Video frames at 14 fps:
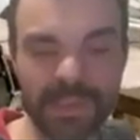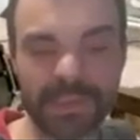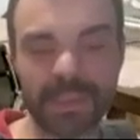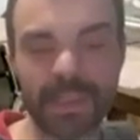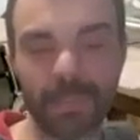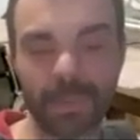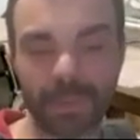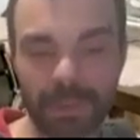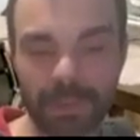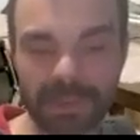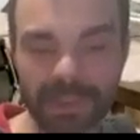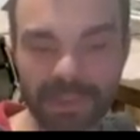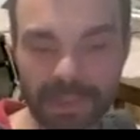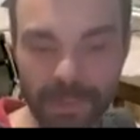example here,
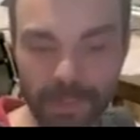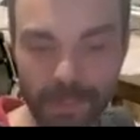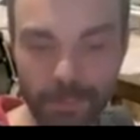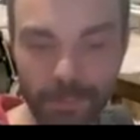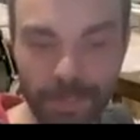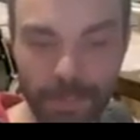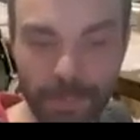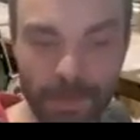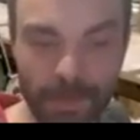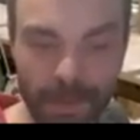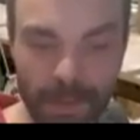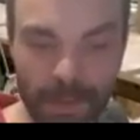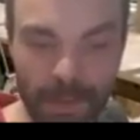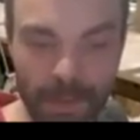it's as 0.
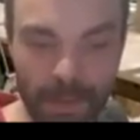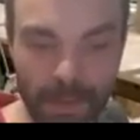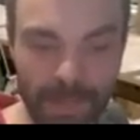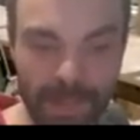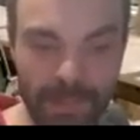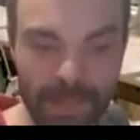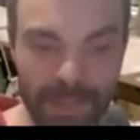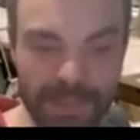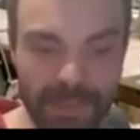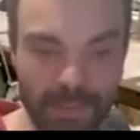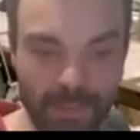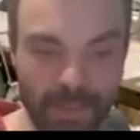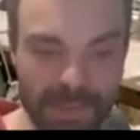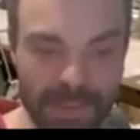Anyway, so
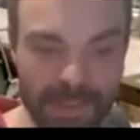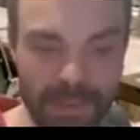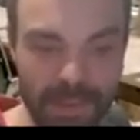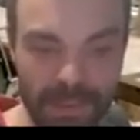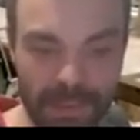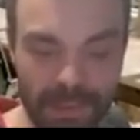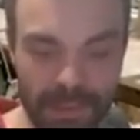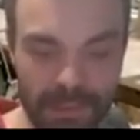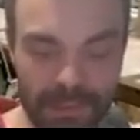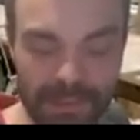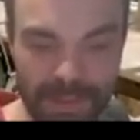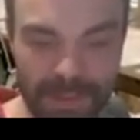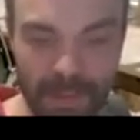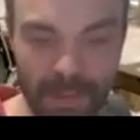if you see the
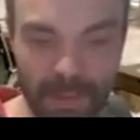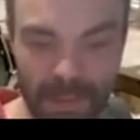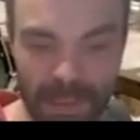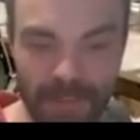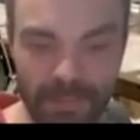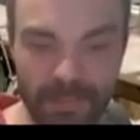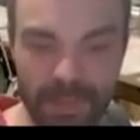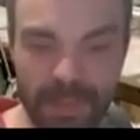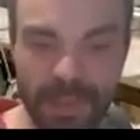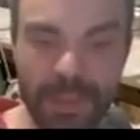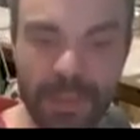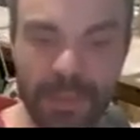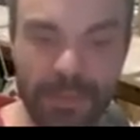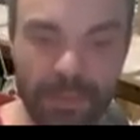state on the left,
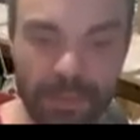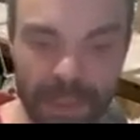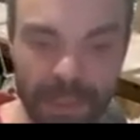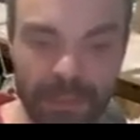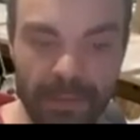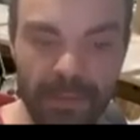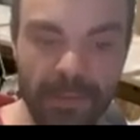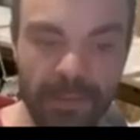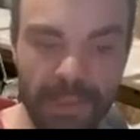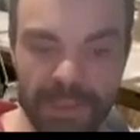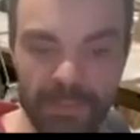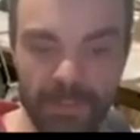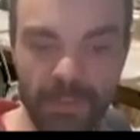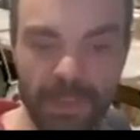then
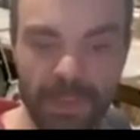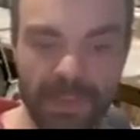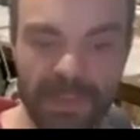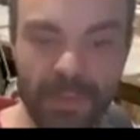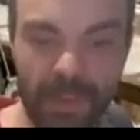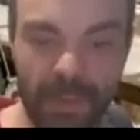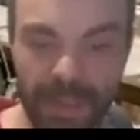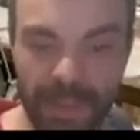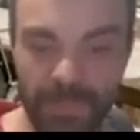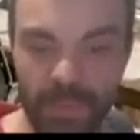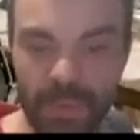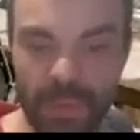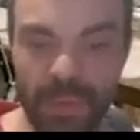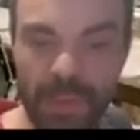this would be
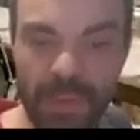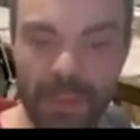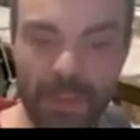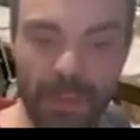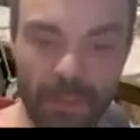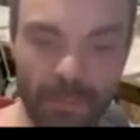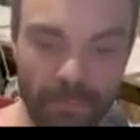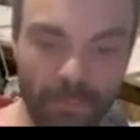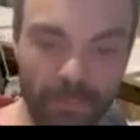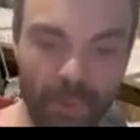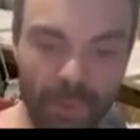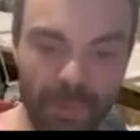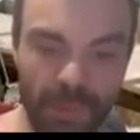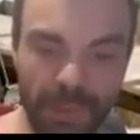described
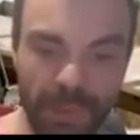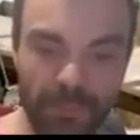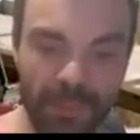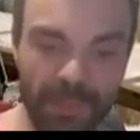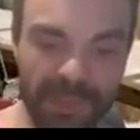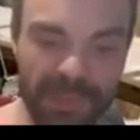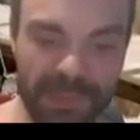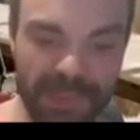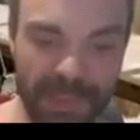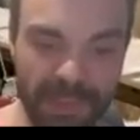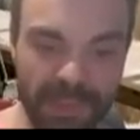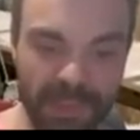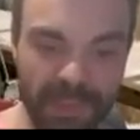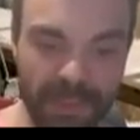formally with this
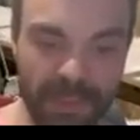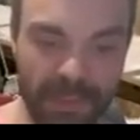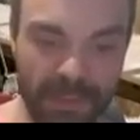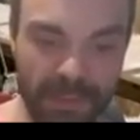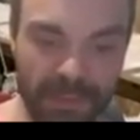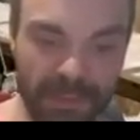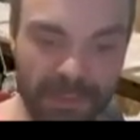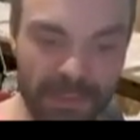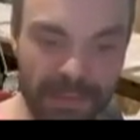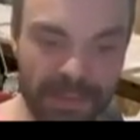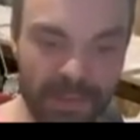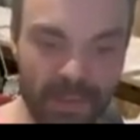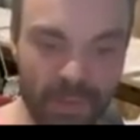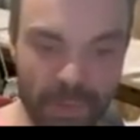set.
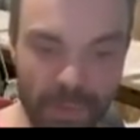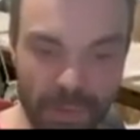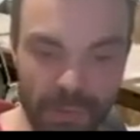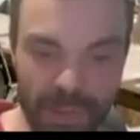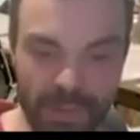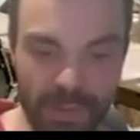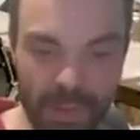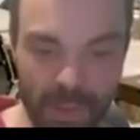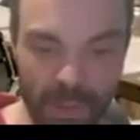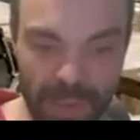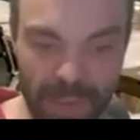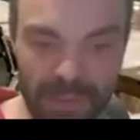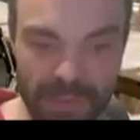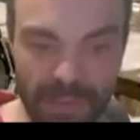It's true that the
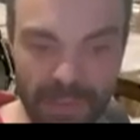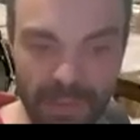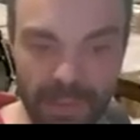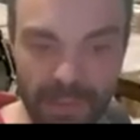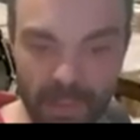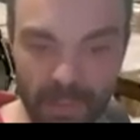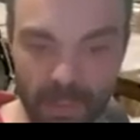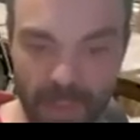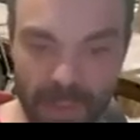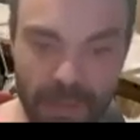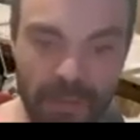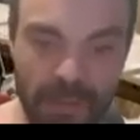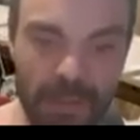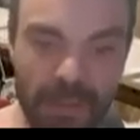crate is at location
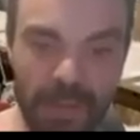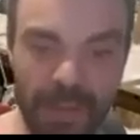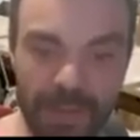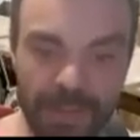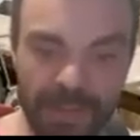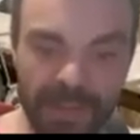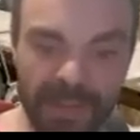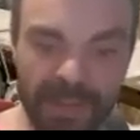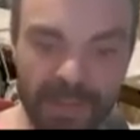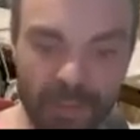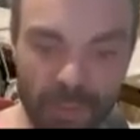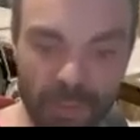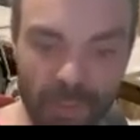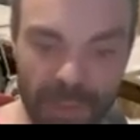1, and it's
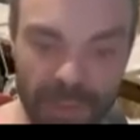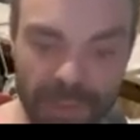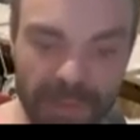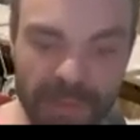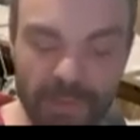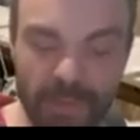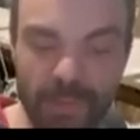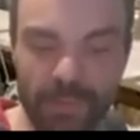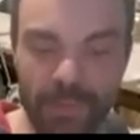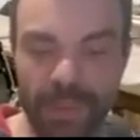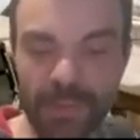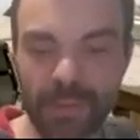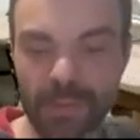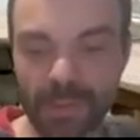true
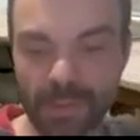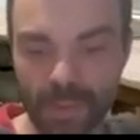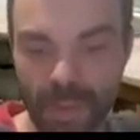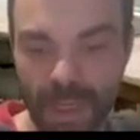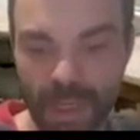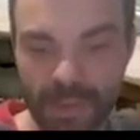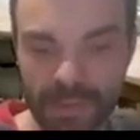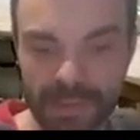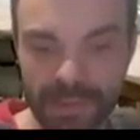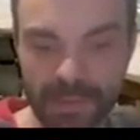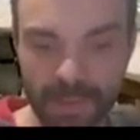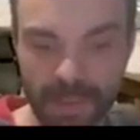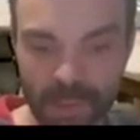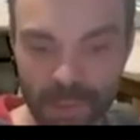that the truck is
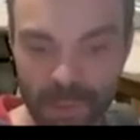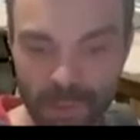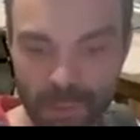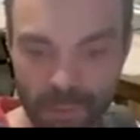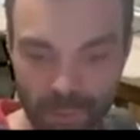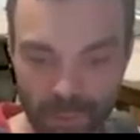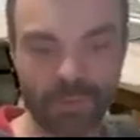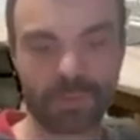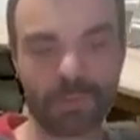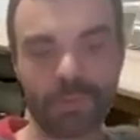at location 2.